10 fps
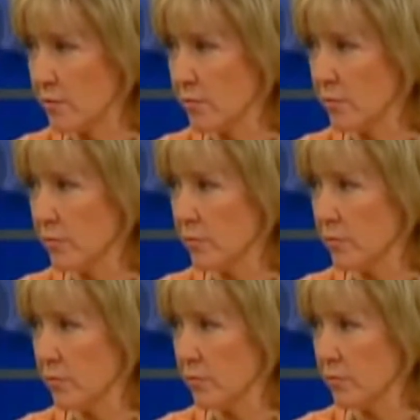Well, it's a
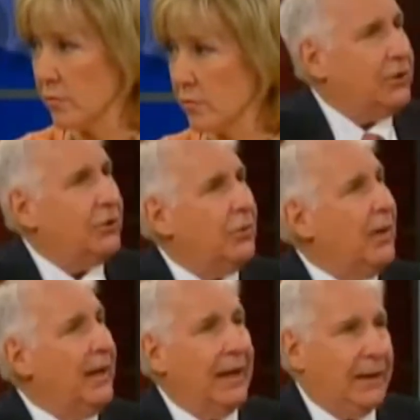scientific issue,
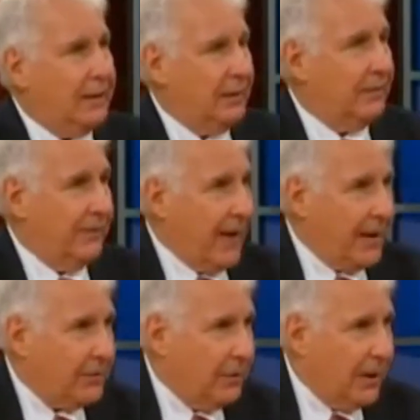and in
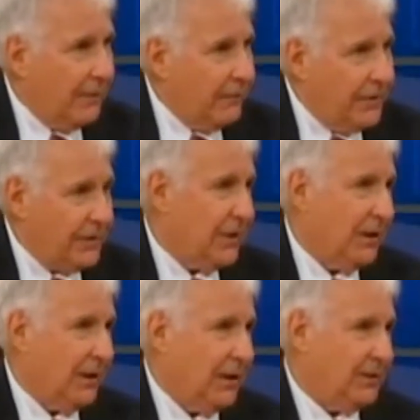fact, every
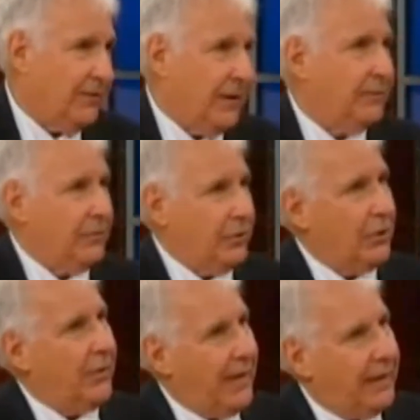study has failed to
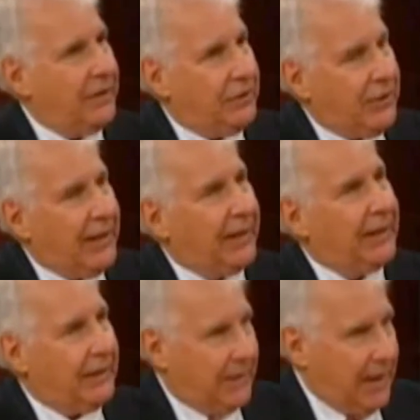show any genetic
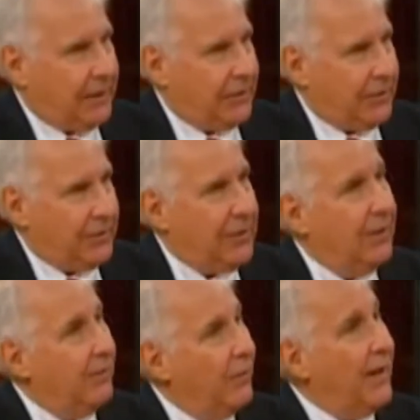connections
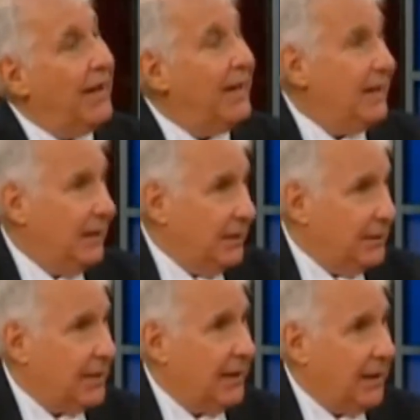for any of the
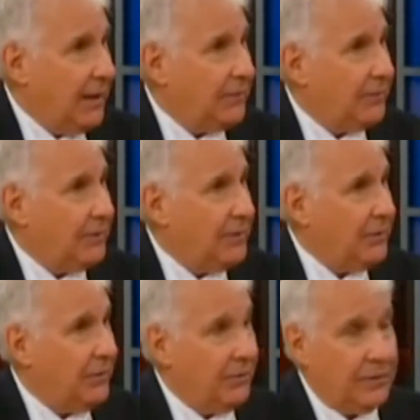psychiatric
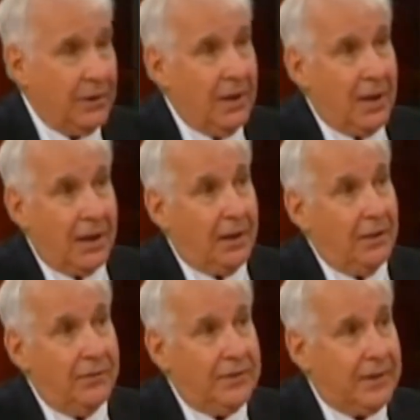disorders. I
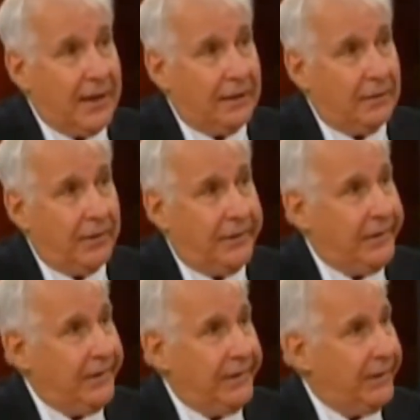go into that in great
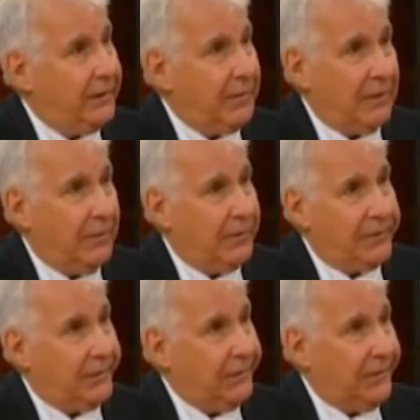detail in my
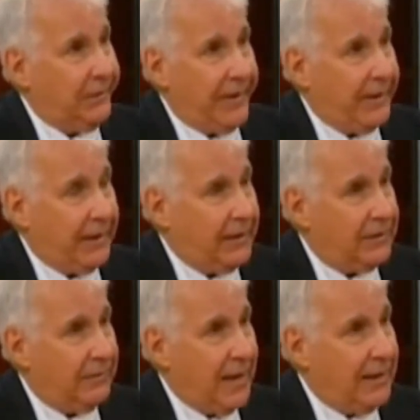books, including
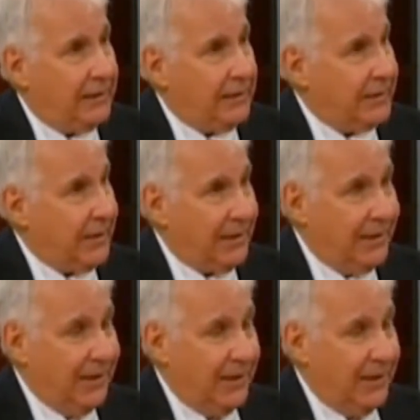Medication Madness, that